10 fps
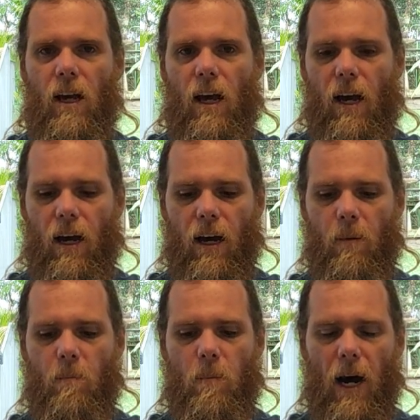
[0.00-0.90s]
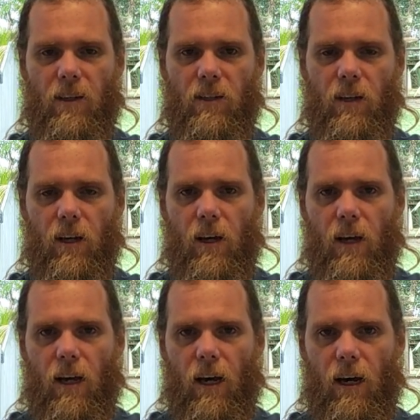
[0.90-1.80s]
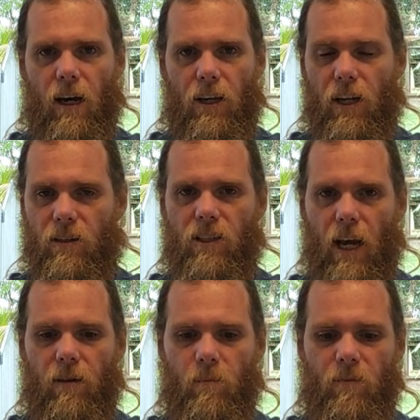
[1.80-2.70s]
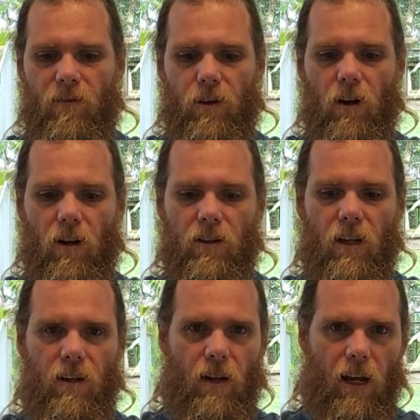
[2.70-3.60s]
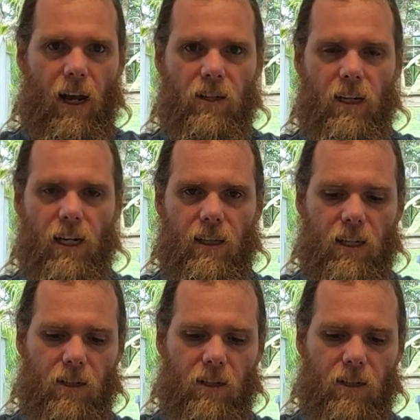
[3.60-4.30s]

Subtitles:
But you can save a few dollars and actually get this,